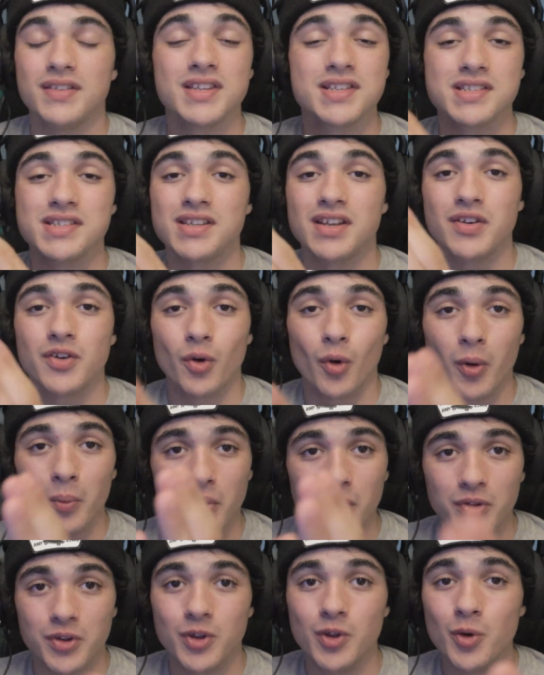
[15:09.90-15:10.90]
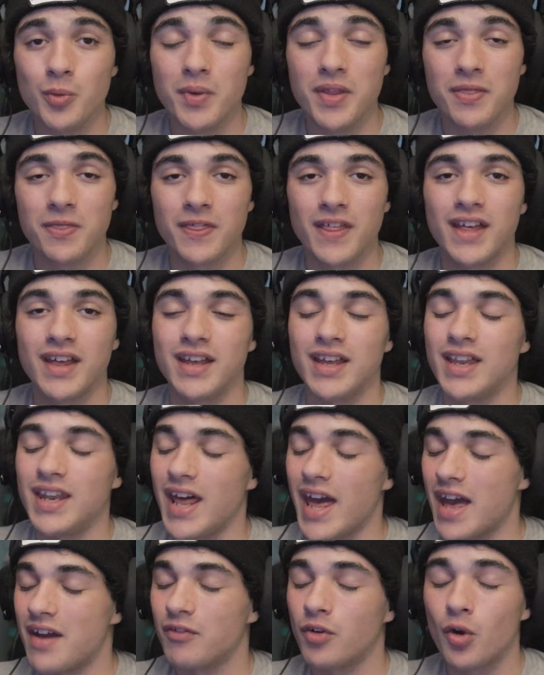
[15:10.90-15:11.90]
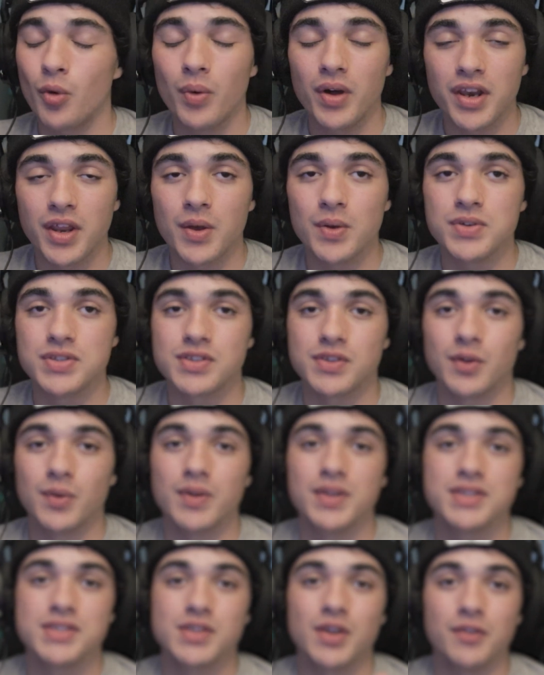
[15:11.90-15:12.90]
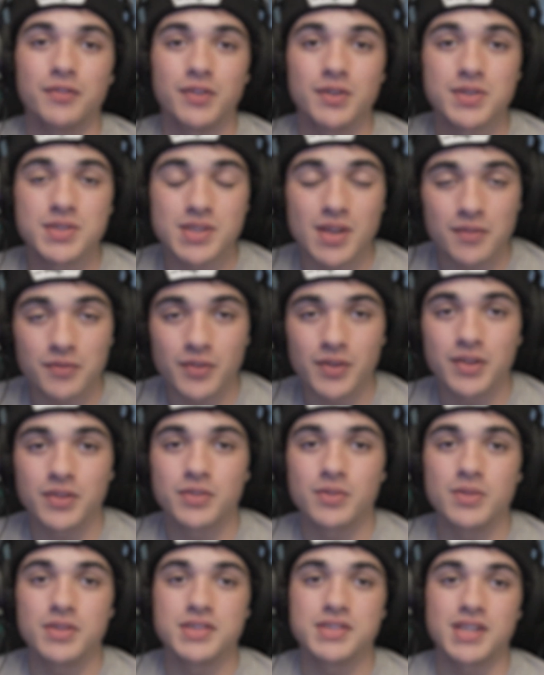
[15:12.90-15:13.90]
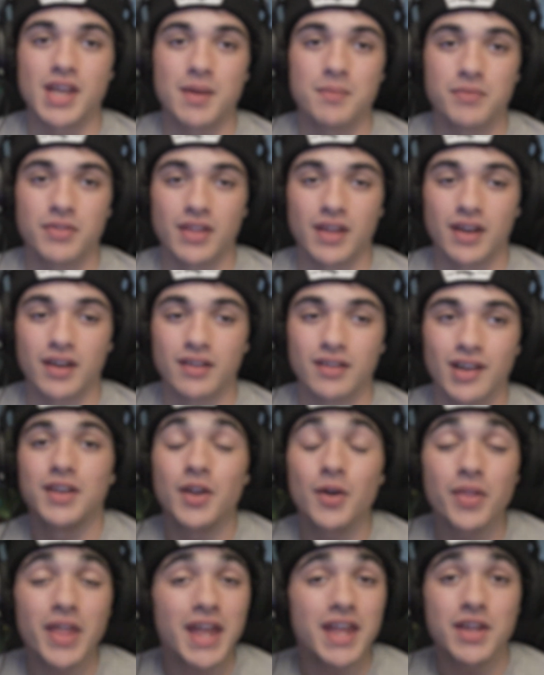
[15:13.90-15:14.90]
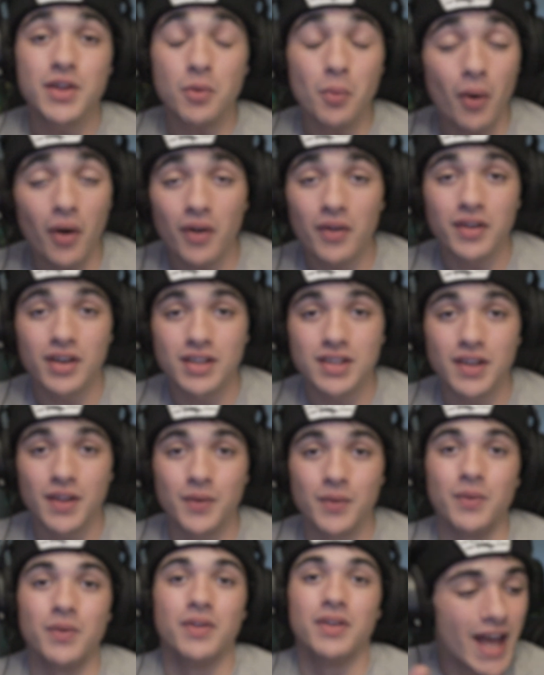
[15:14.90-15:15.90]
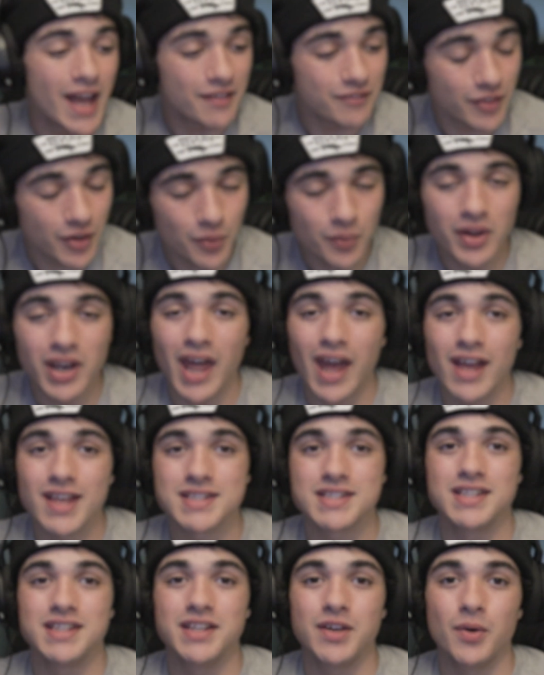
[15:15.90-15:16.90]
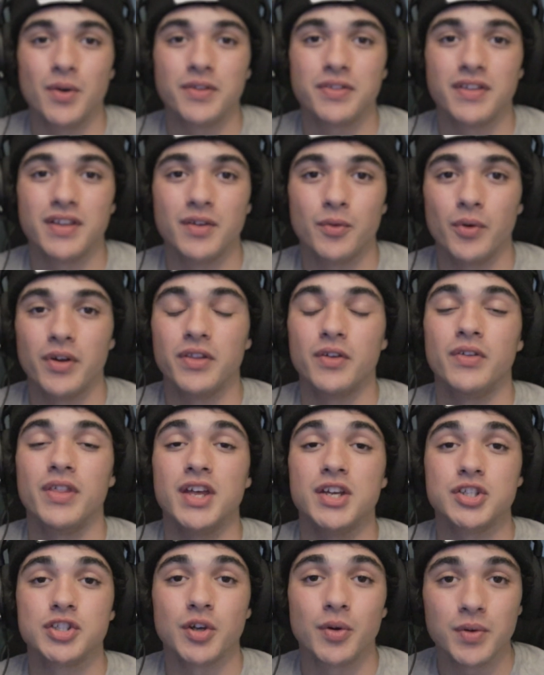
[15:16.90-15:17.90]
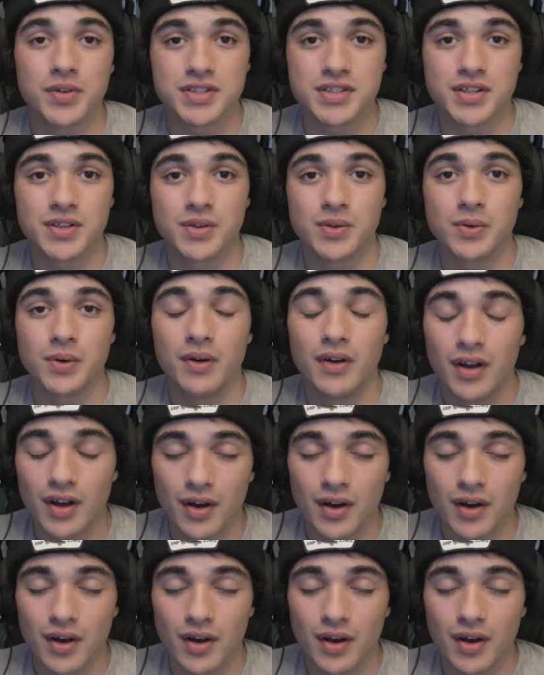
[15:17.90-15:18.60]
This is a normal human thing and everyone goes through it. So if you're suffering through the same thing, know that you aren't alone. Everyone has to deal with it whether they show it to you,